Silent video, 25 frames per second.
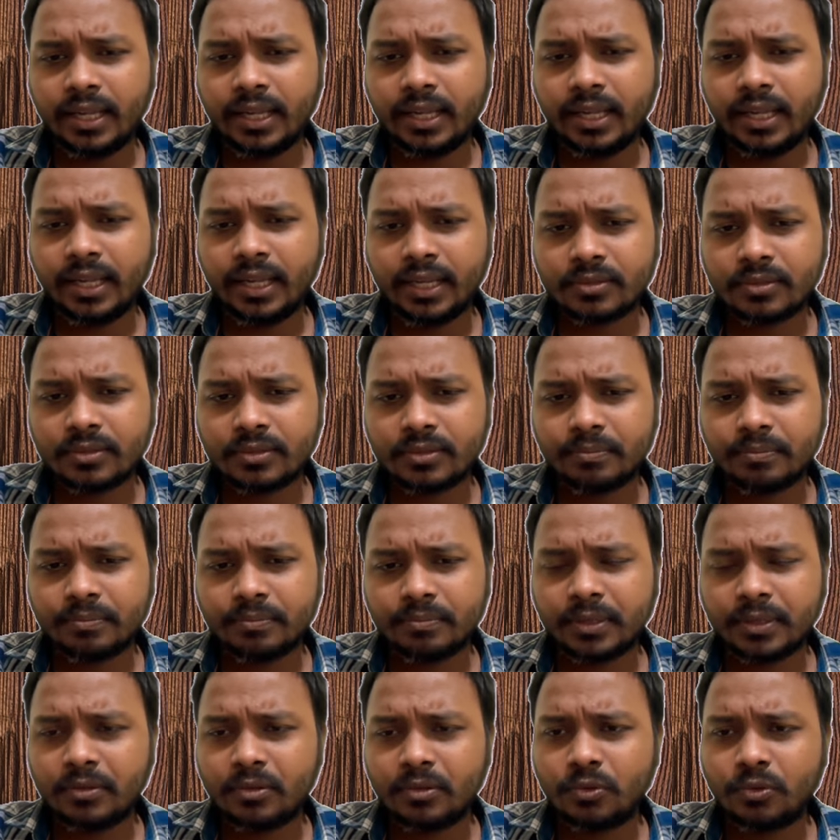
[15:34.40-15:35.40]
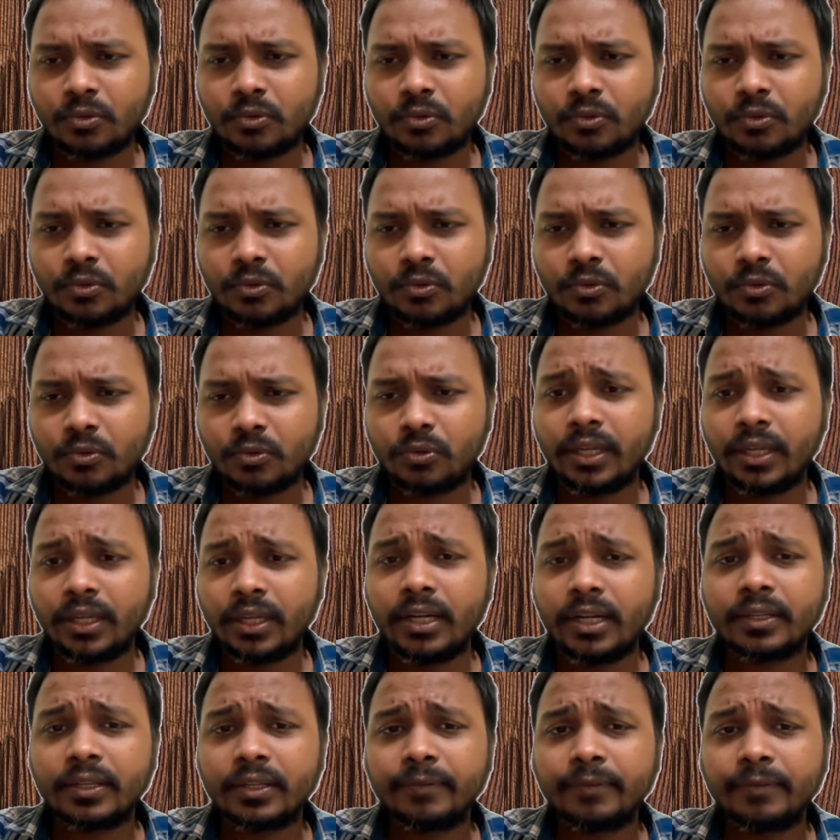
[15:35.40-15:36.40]
queen moves back
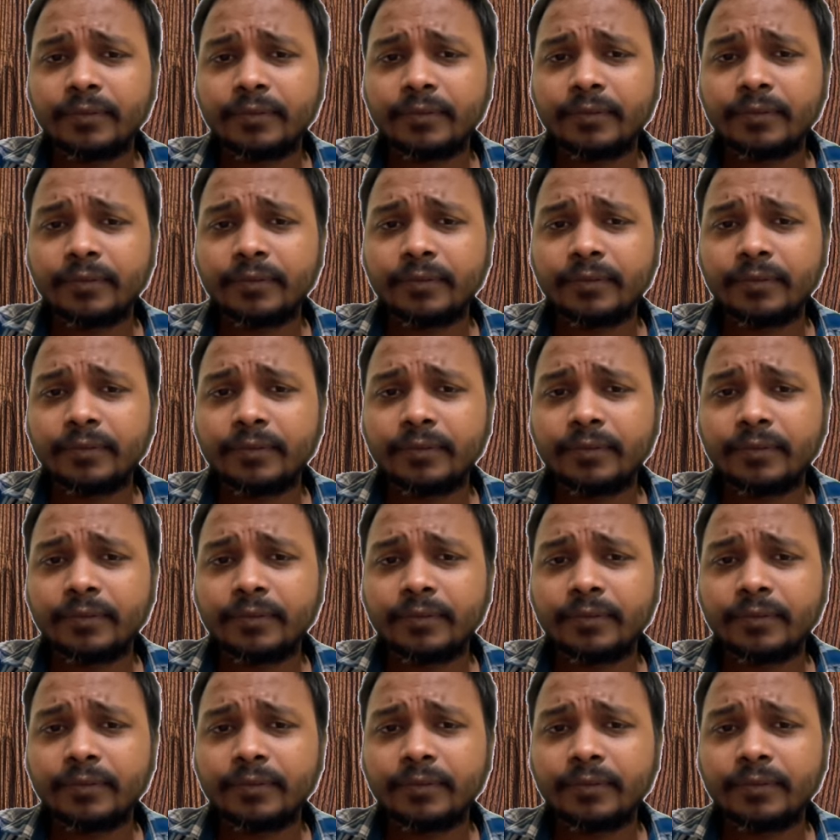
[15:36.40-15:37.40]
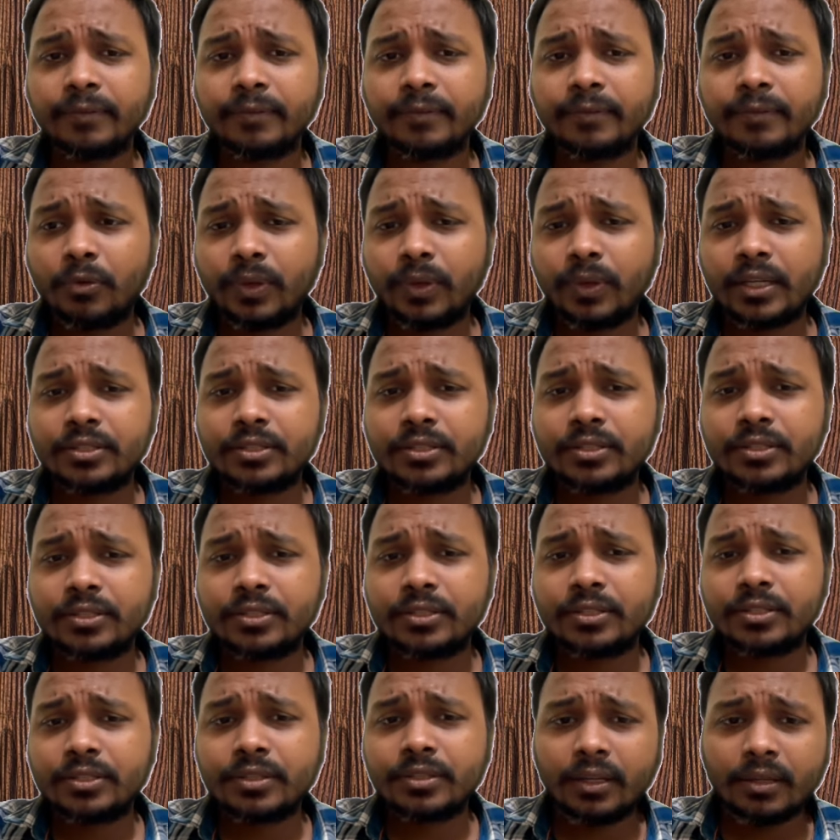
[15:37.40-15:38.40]
attacking on this h6 pawn,
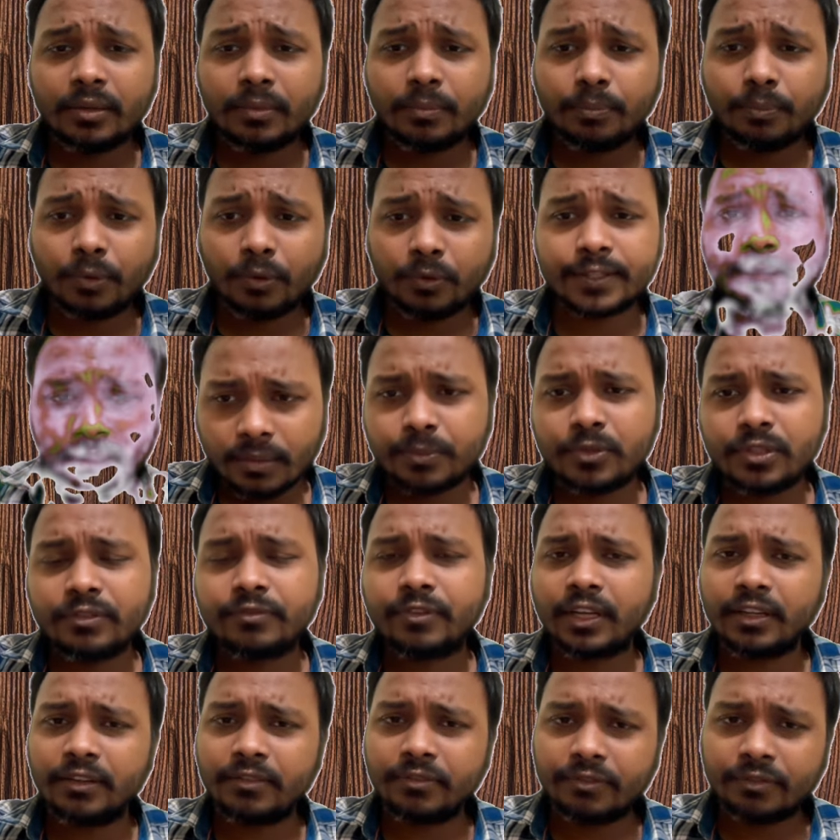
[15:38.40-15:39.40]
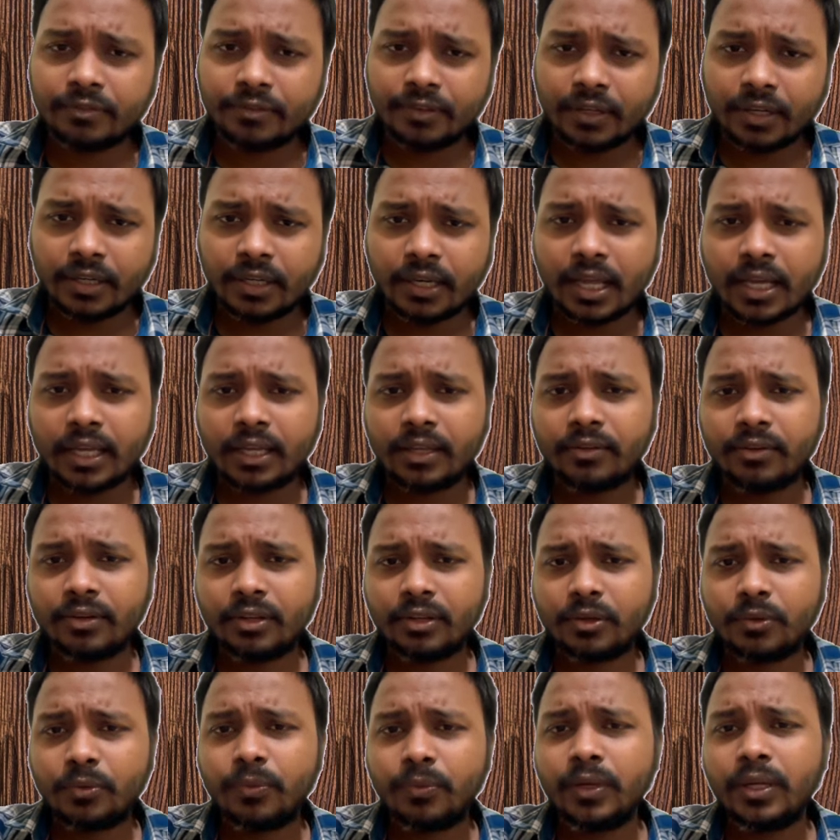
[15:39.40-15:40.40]
bishop to g5 attacking on a
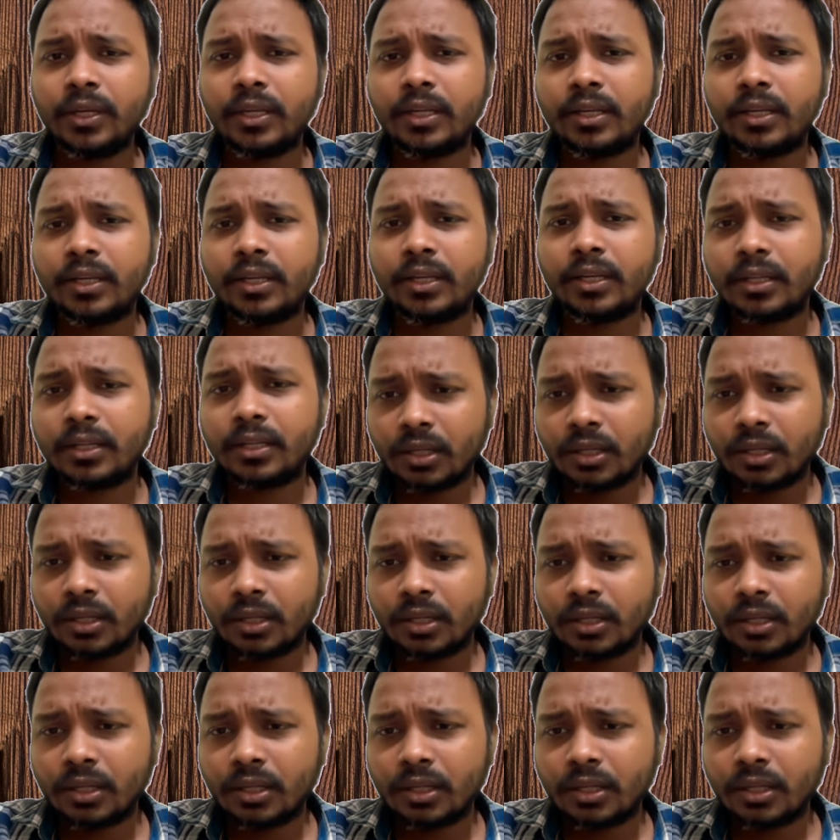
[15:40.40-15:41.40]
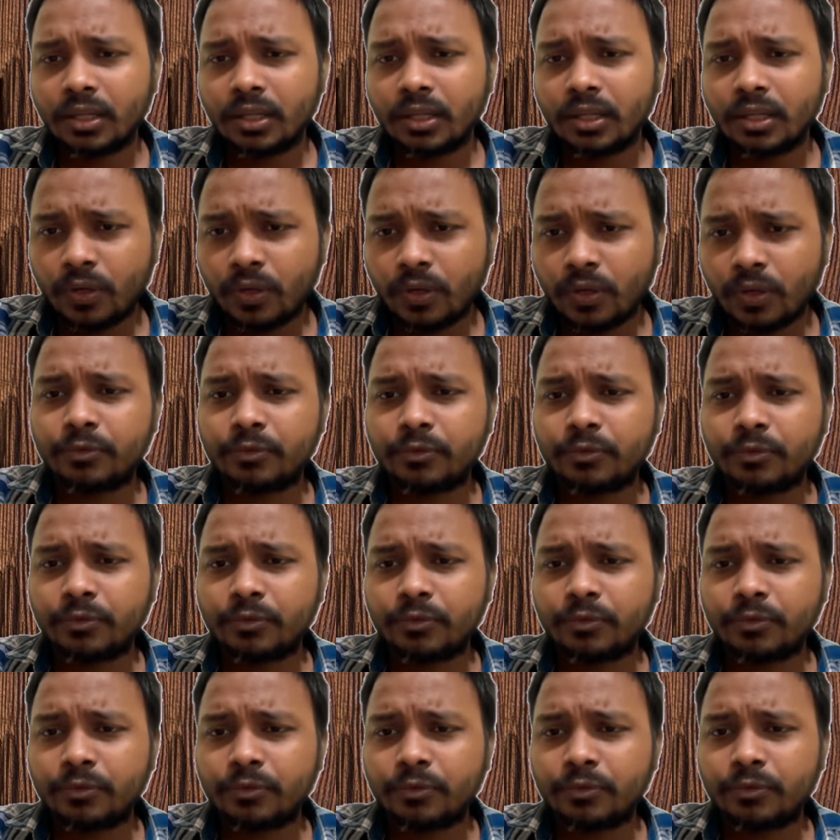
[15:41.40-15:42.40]
queen, queen move to
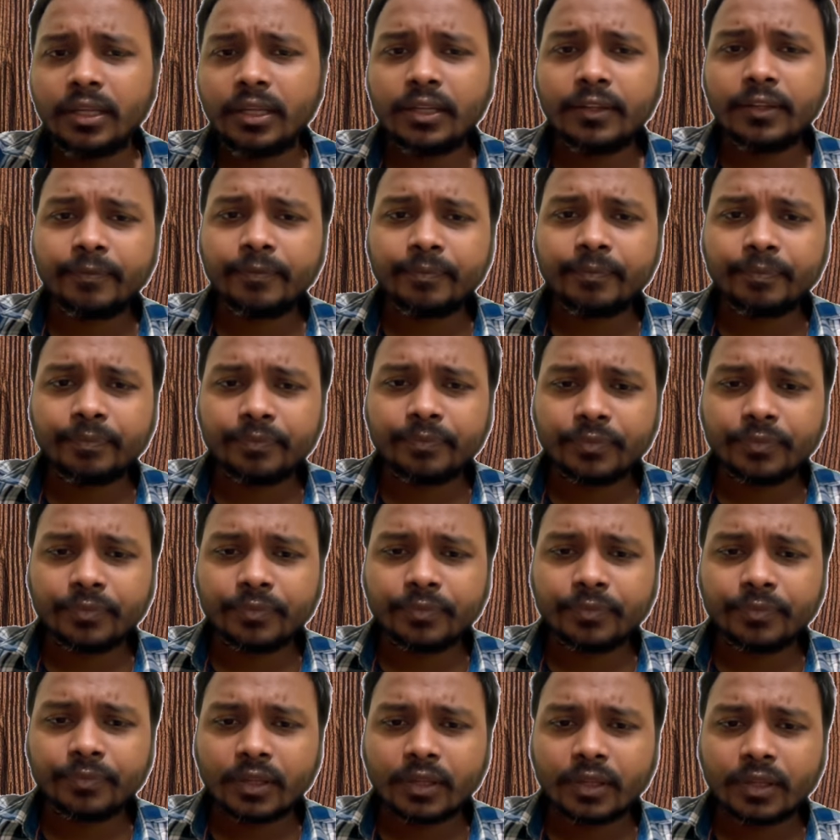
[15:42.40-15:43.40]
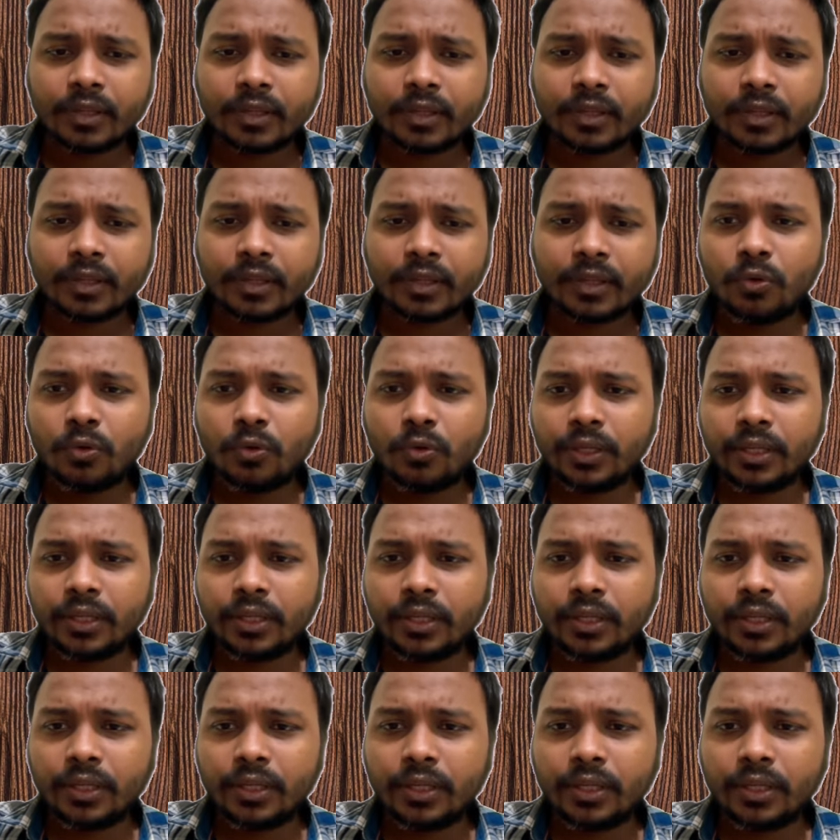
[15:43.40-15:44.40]
d3, rook to
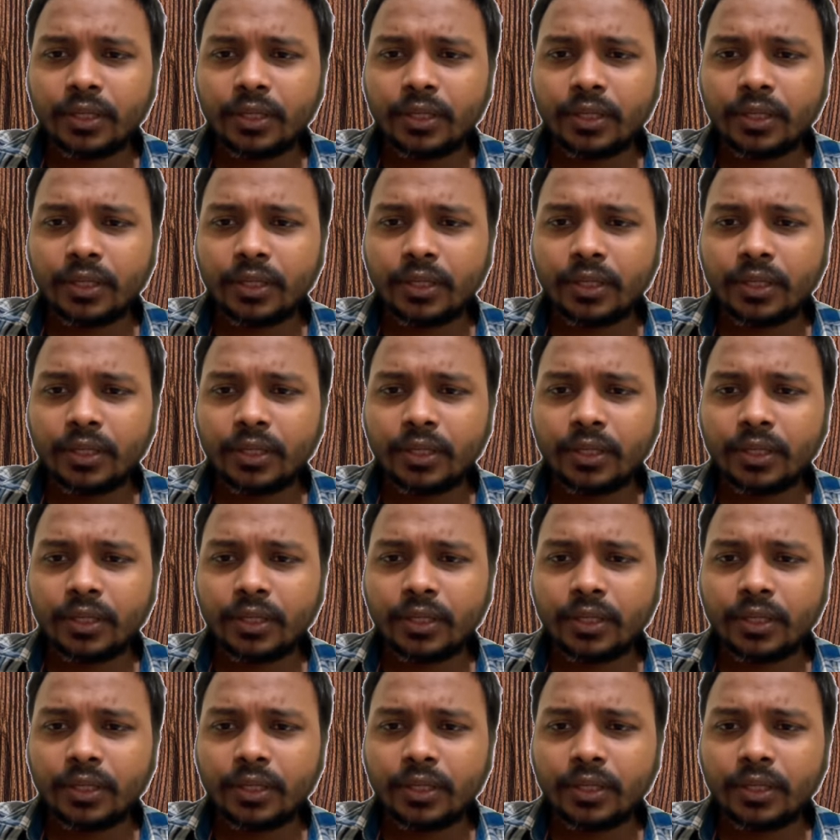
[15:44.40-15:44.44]
e8.